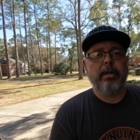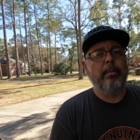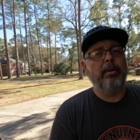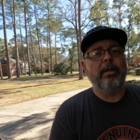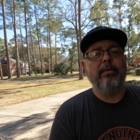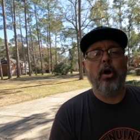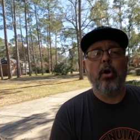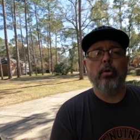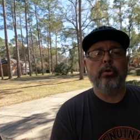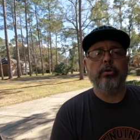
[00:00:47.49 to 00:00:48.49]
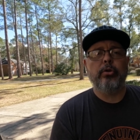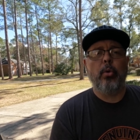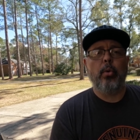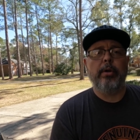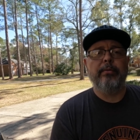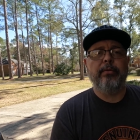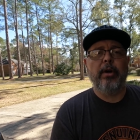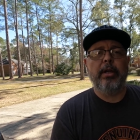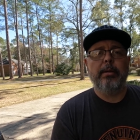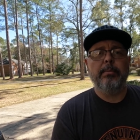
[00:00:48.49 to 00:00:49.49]
and I believe all your touring
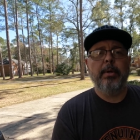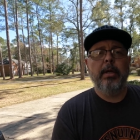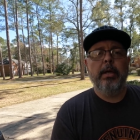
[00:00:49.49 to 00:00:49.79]
frame